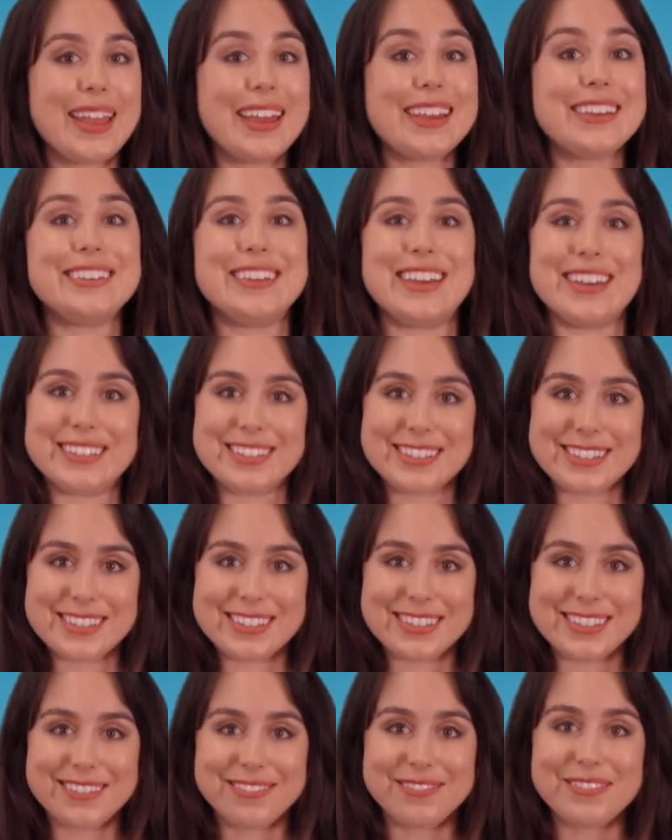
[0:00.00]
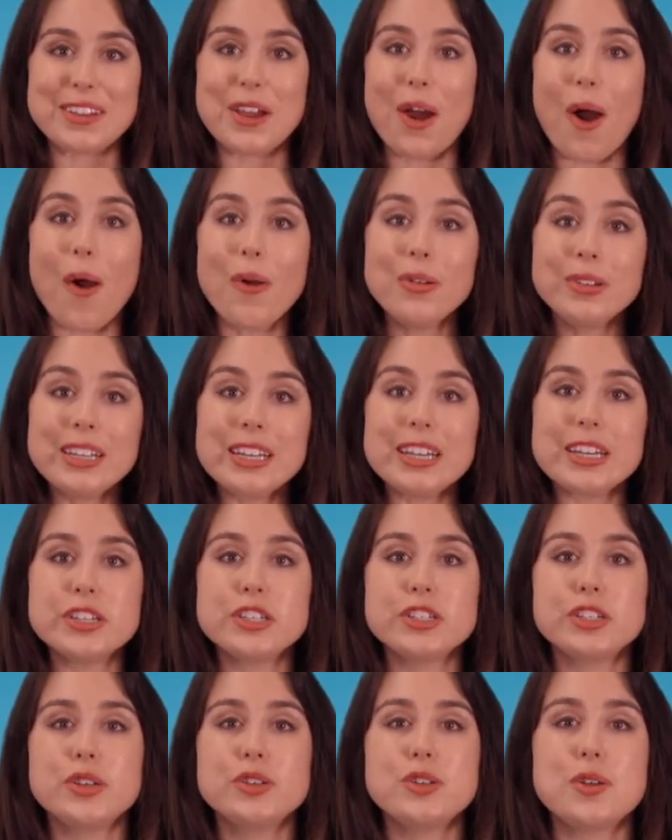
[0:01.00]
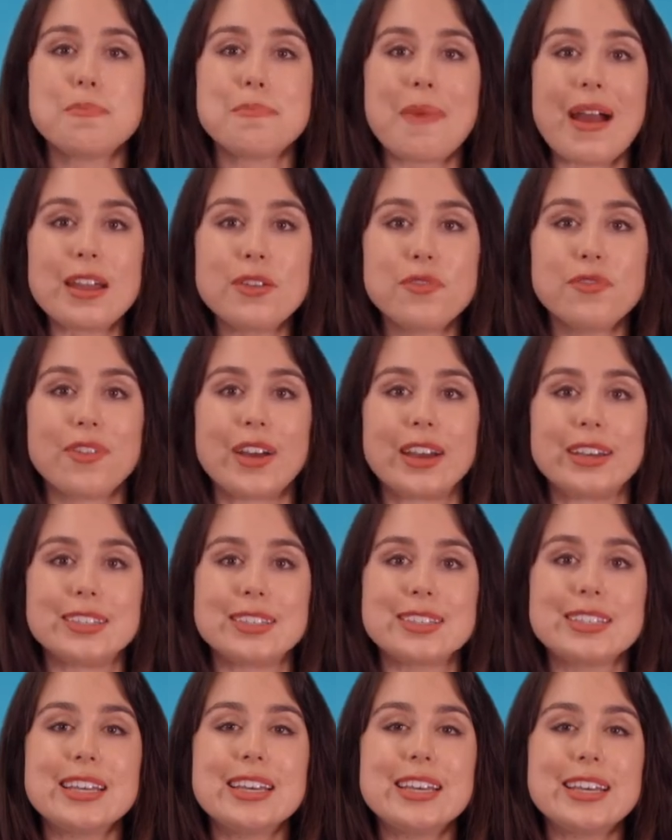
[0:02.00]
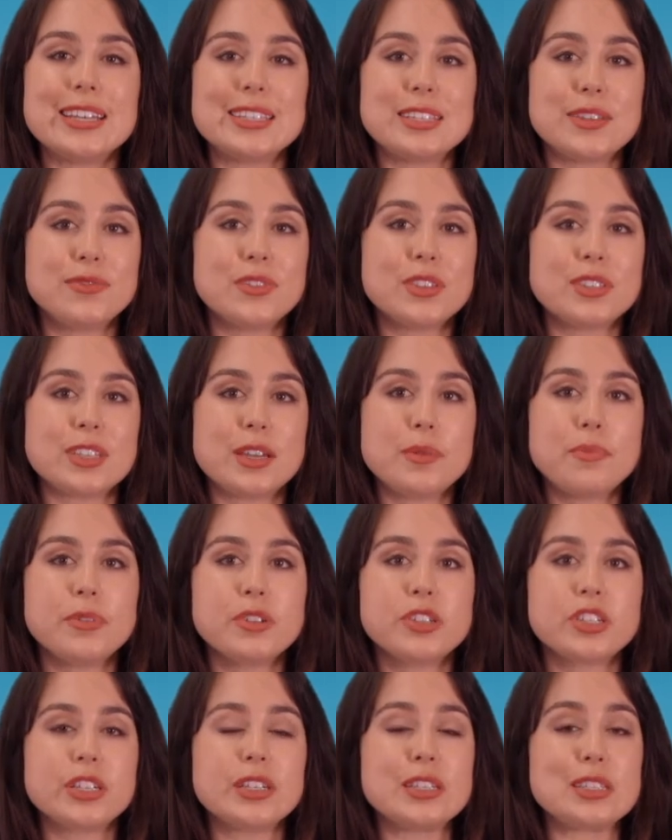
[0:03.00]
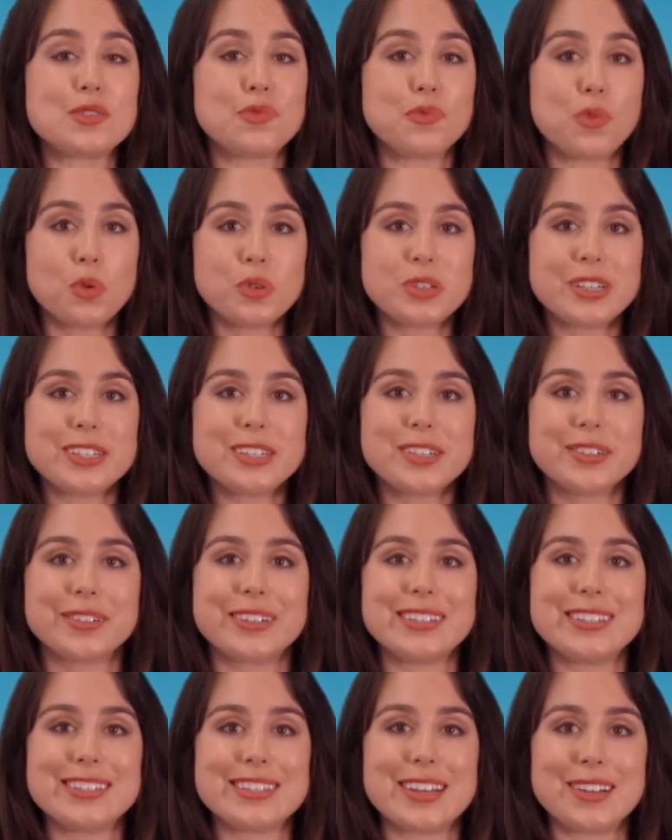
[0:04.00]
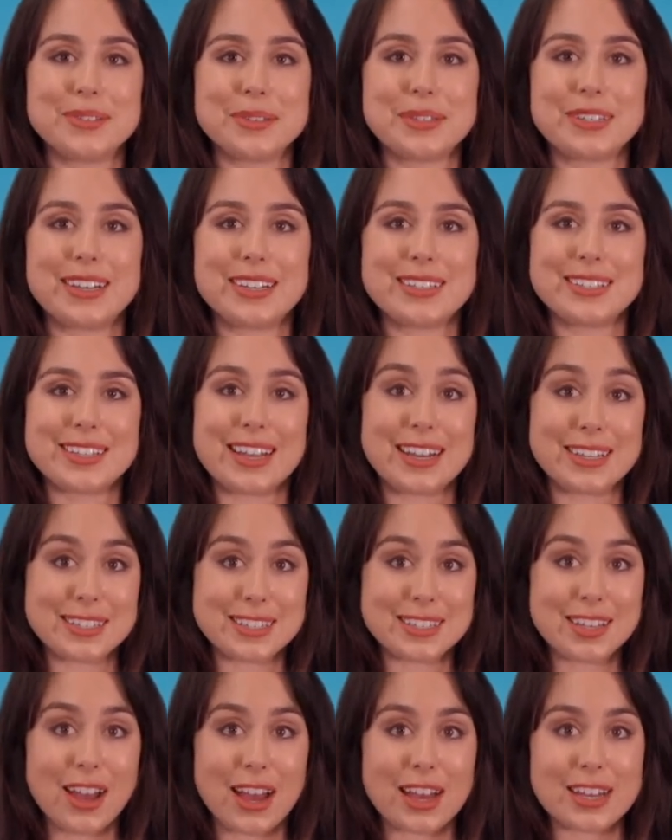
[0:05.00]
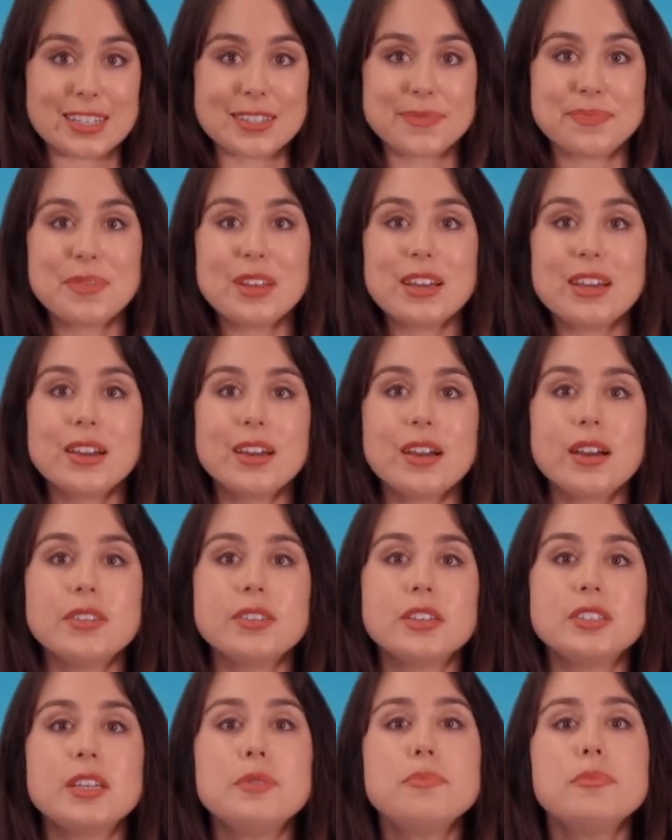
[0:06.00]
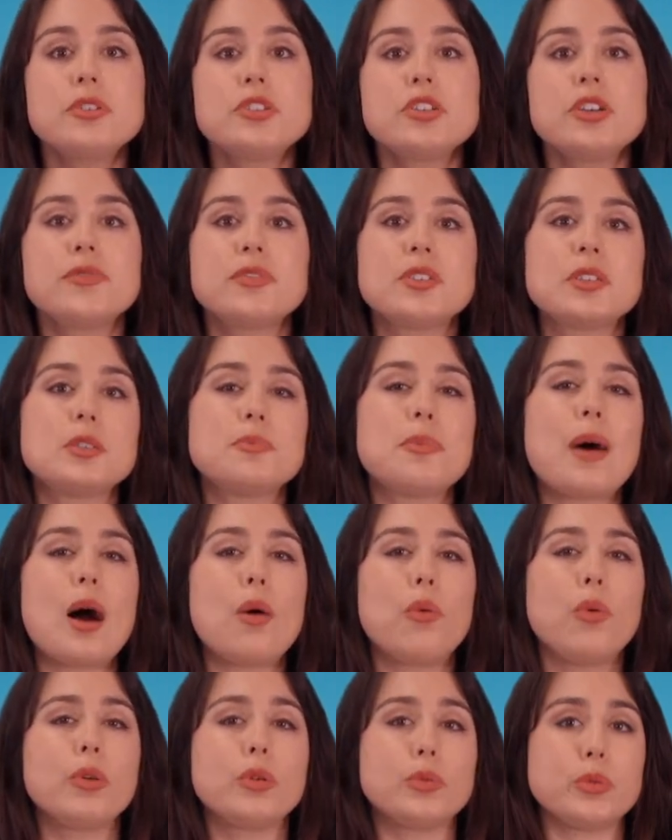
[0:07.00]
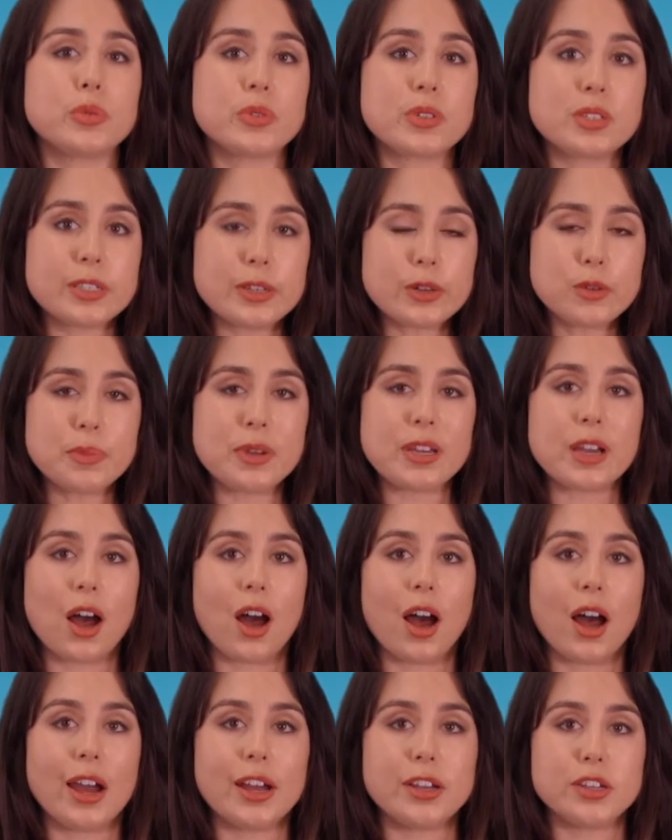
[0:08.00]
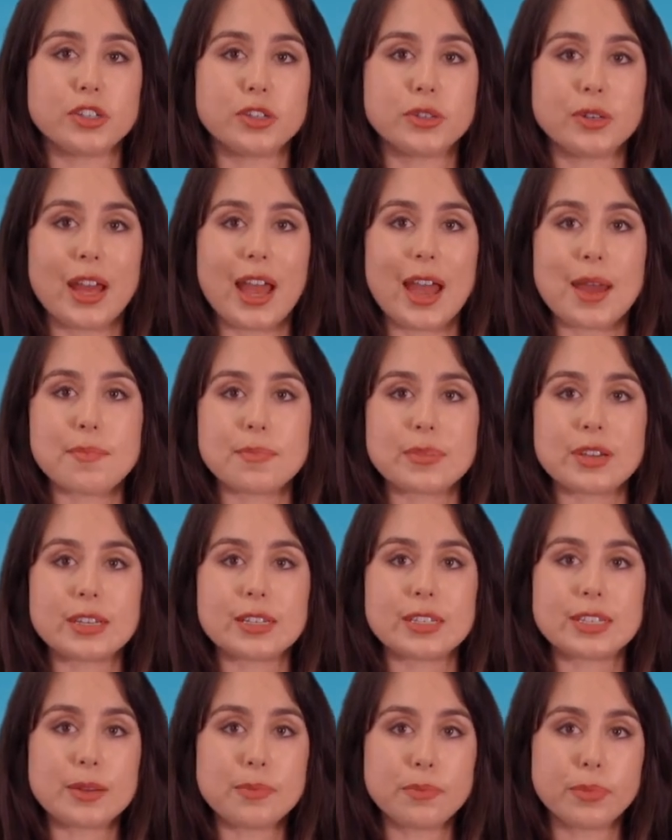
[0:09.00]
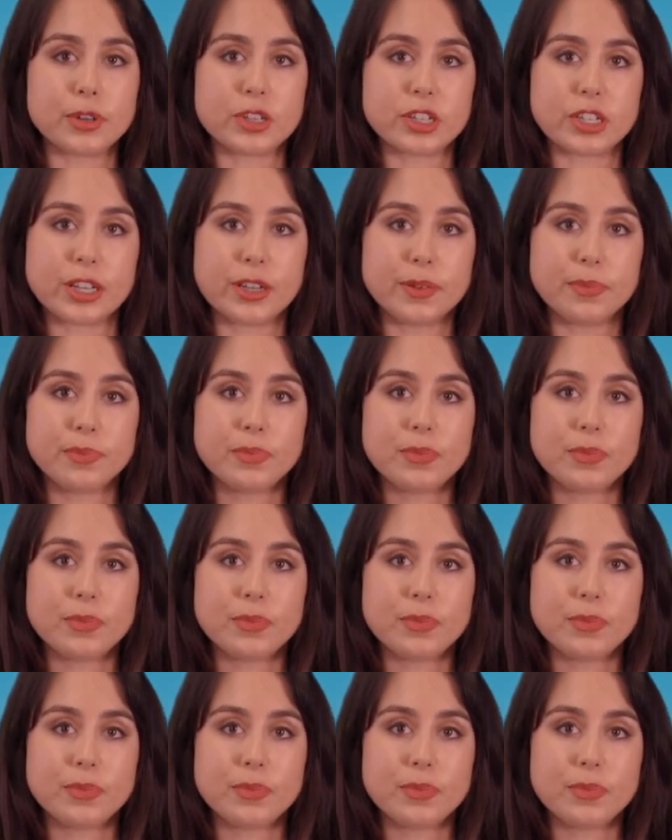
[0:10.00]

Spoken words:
Yes. The only issue you may face is if the temperature is 40 degrees Celsius outside. The temperature of the spa water will still be high due to ambient temperature.